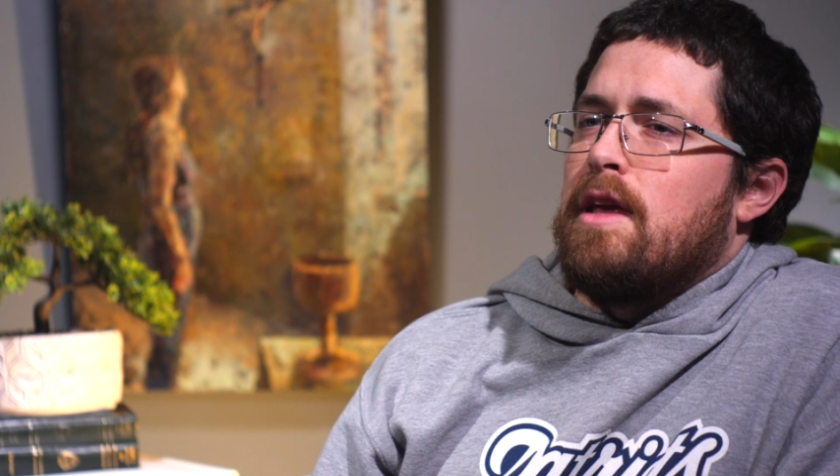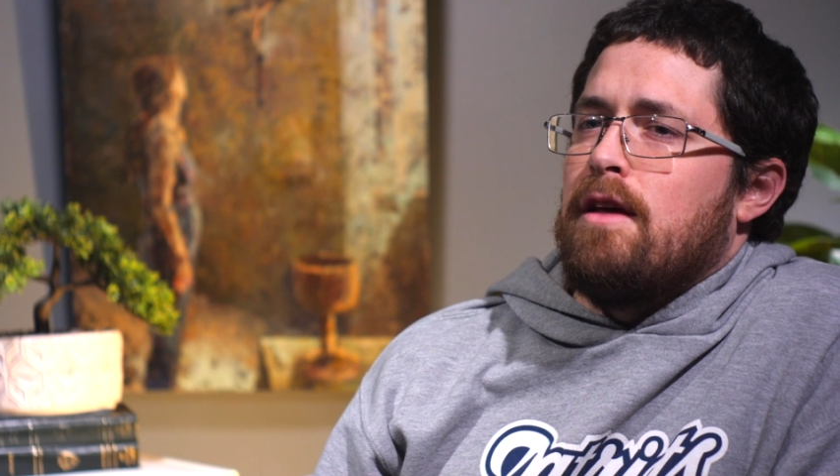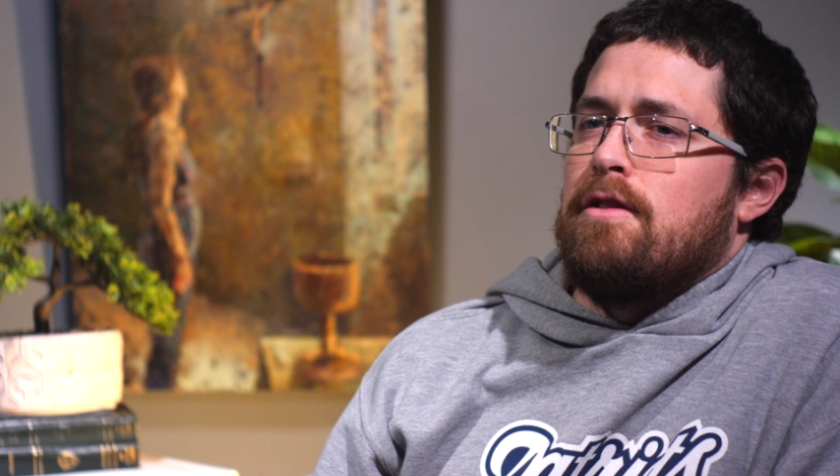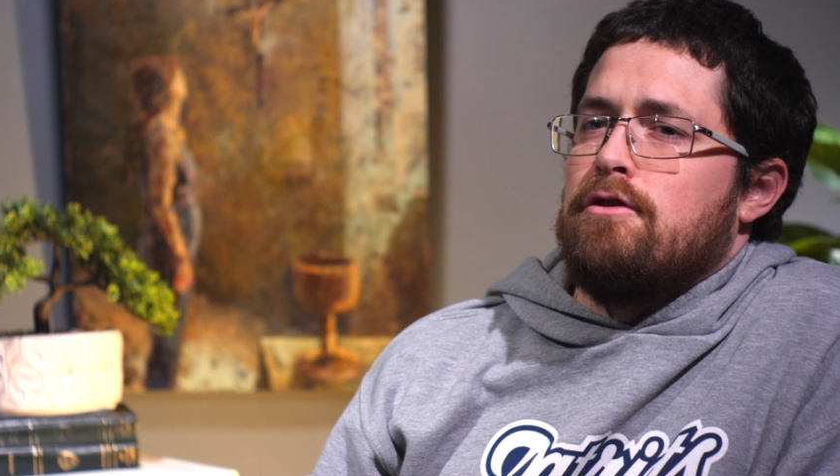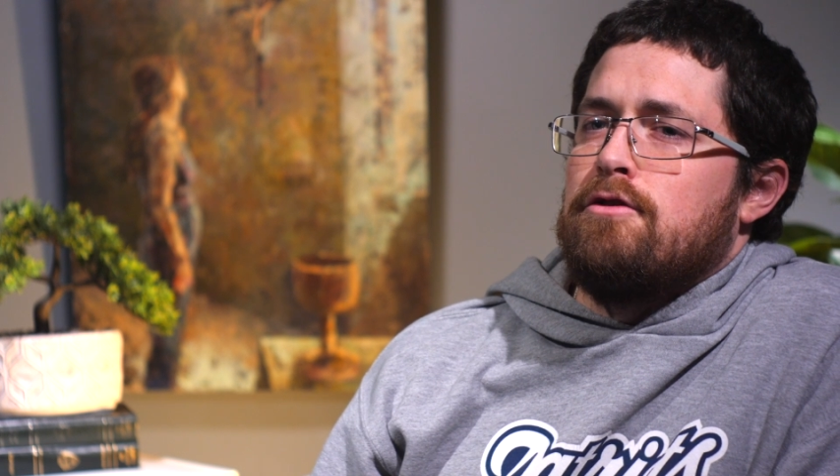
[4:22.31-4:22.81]

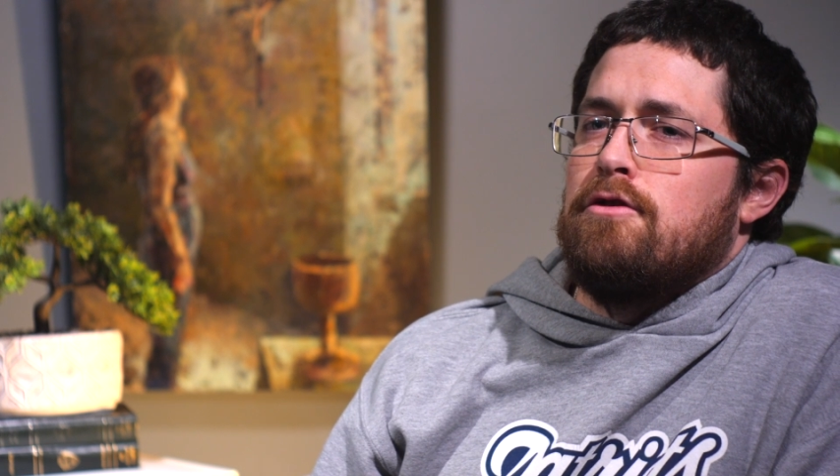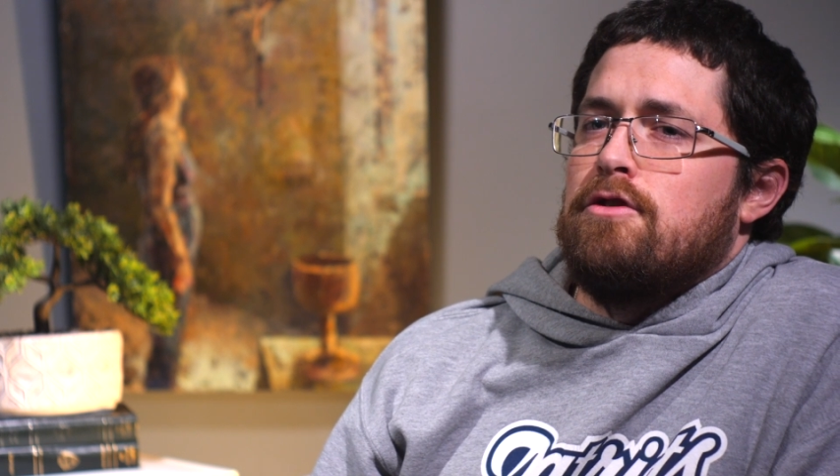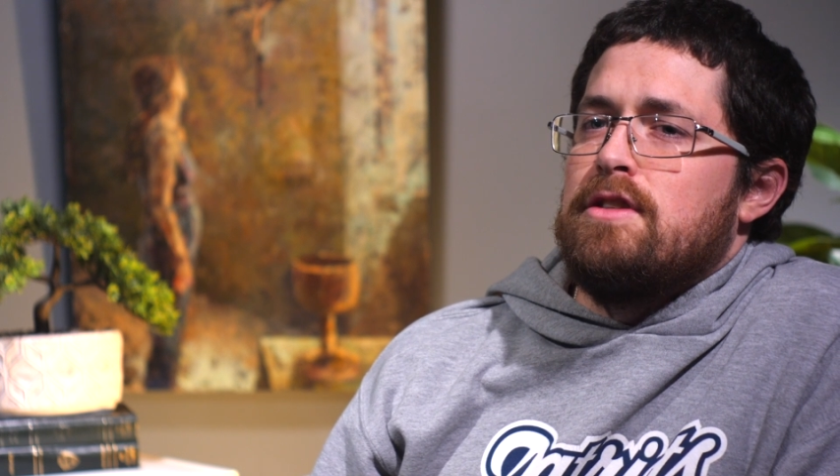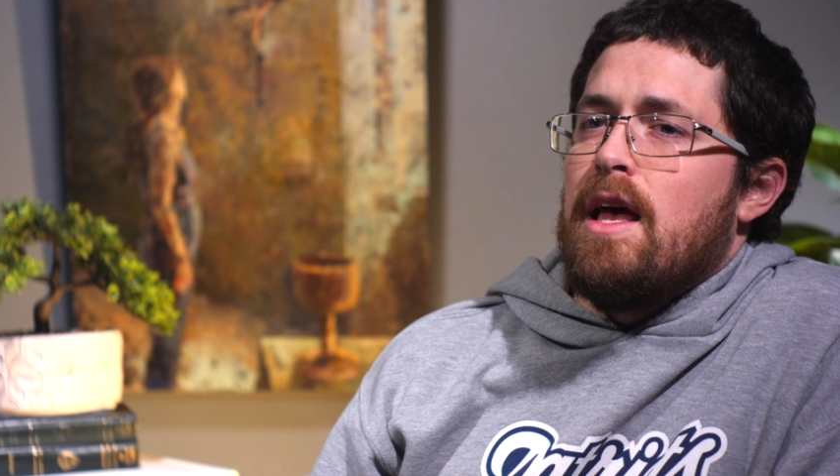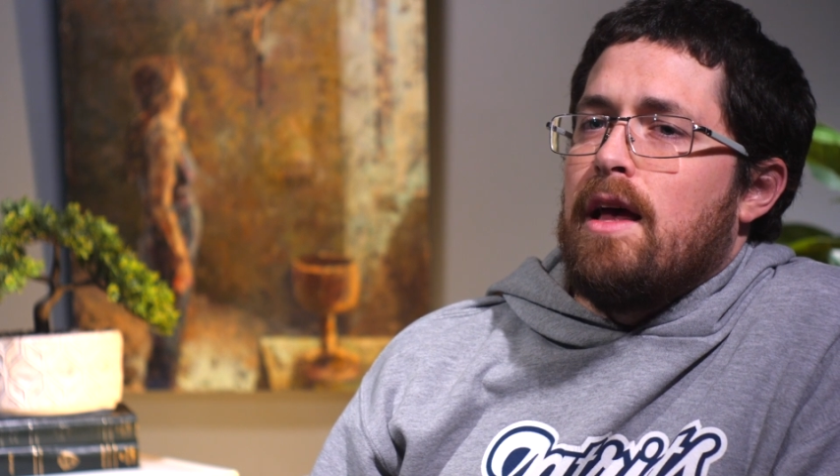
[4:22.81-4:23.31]
Catholic
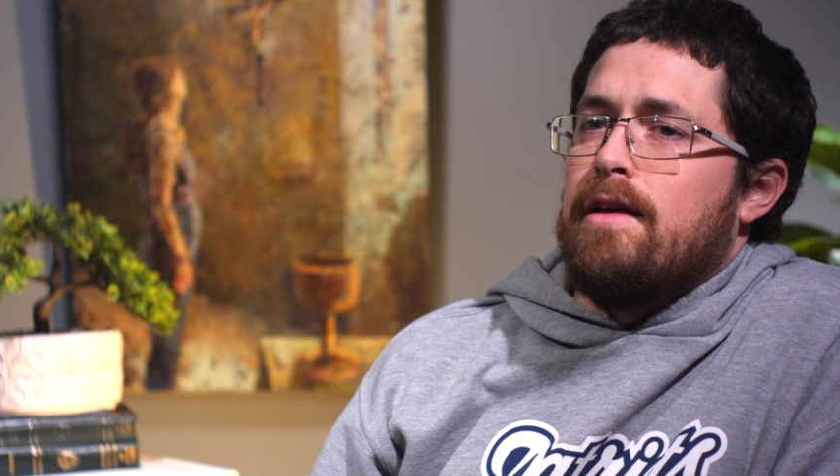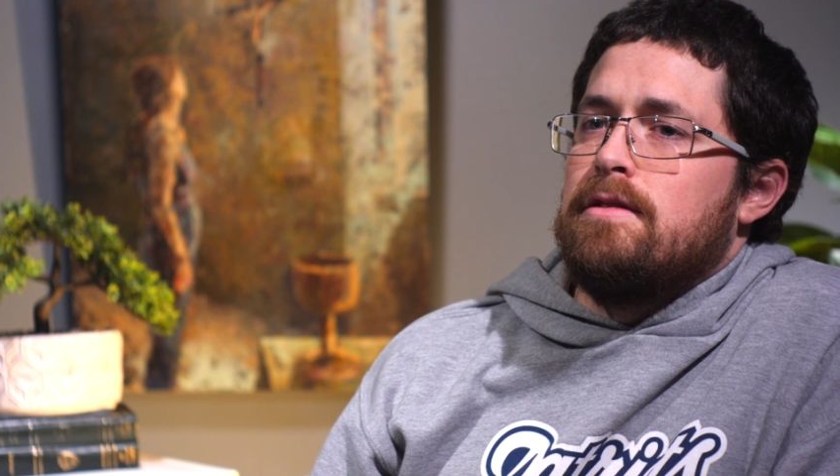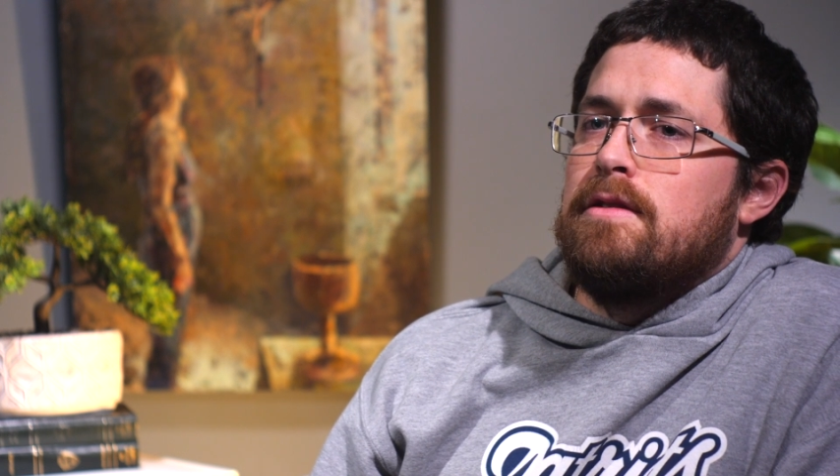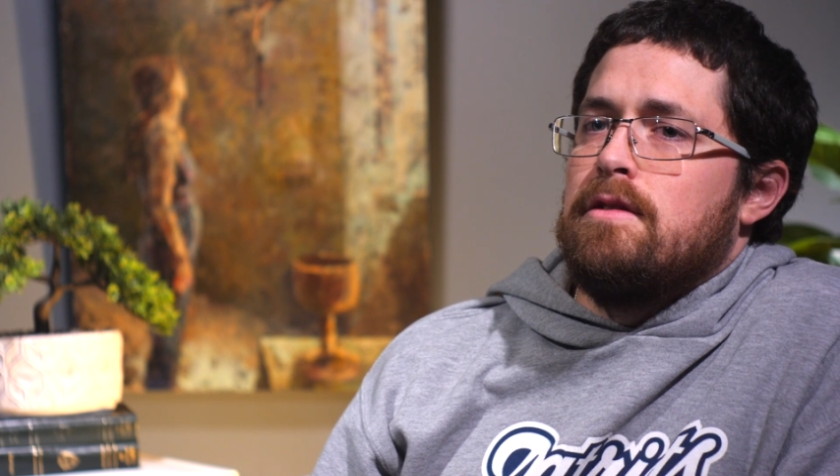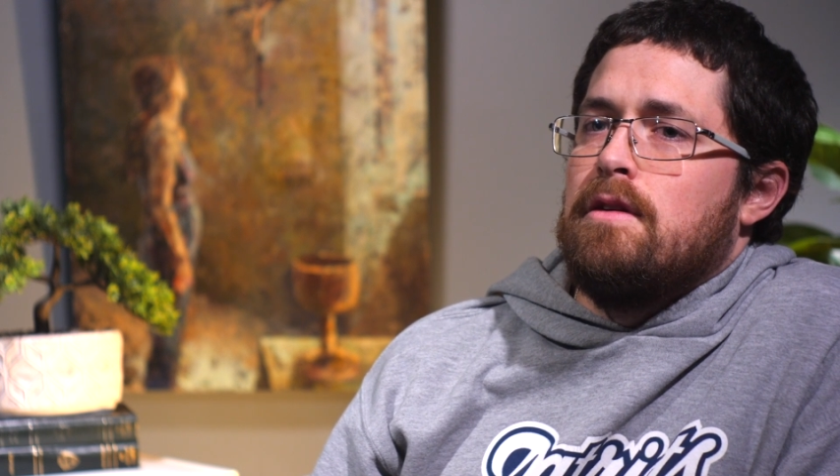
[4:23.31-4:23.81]
Church
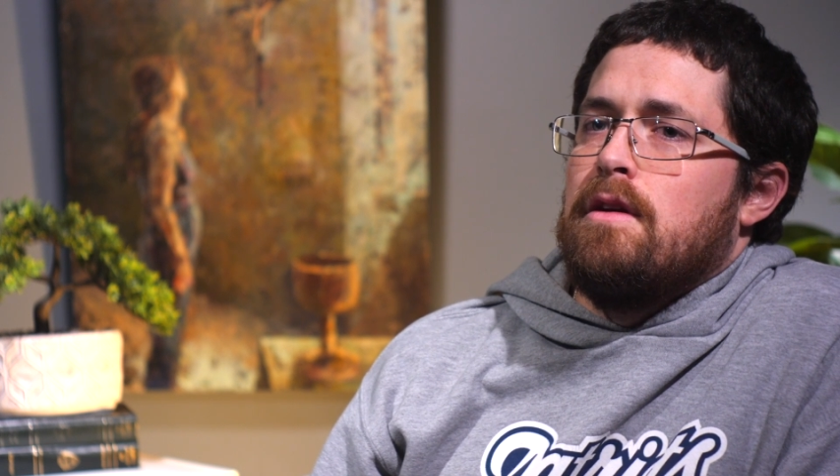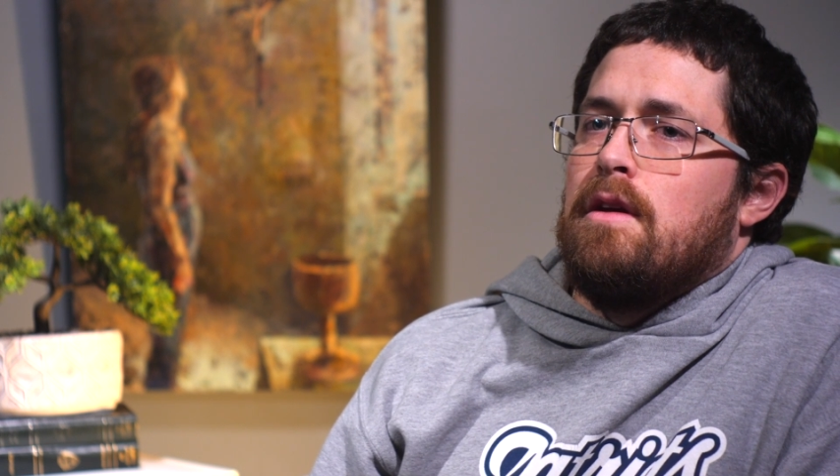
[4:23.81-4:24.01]
says.